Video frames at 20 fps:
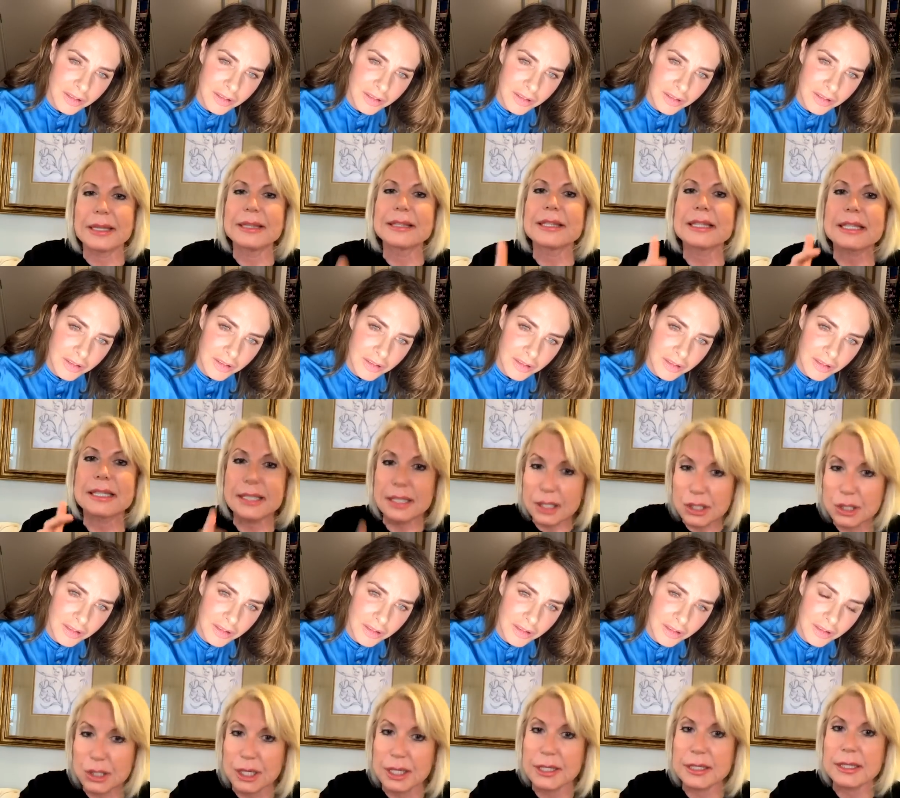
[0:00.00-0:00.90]

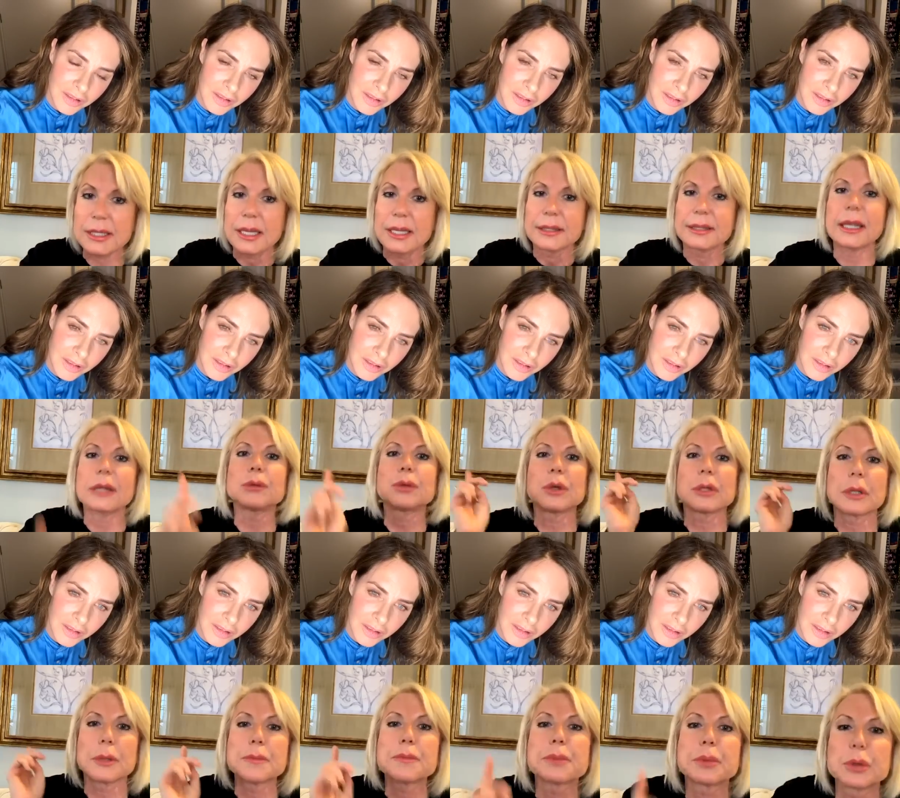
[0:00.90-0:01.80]
Speaker 1: decisions that will
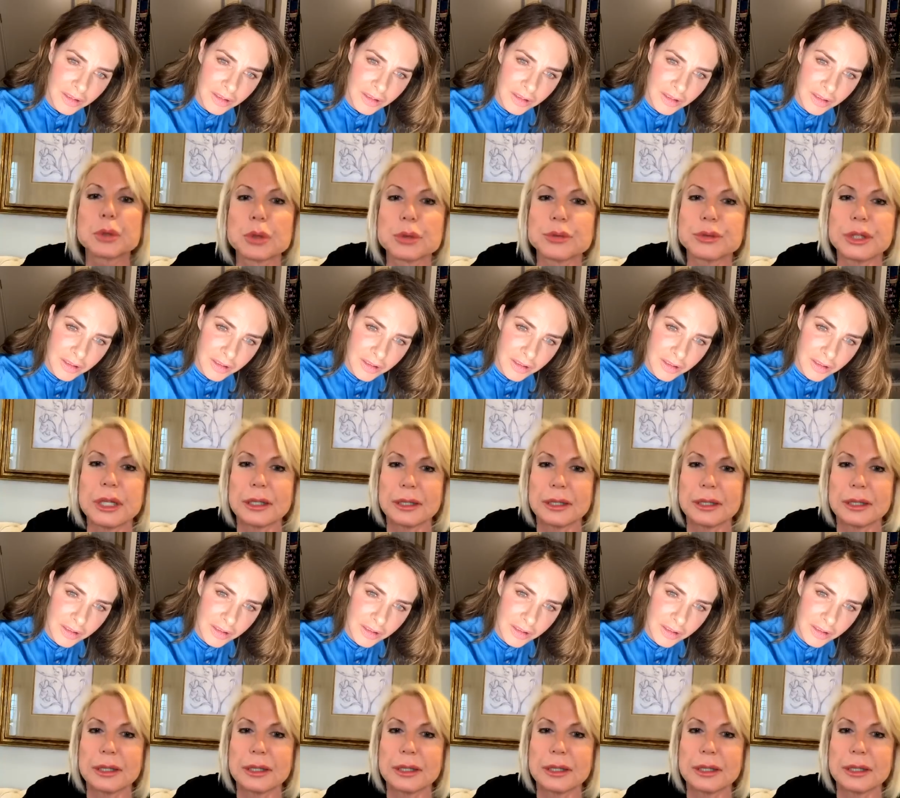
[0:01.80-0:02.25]
improve their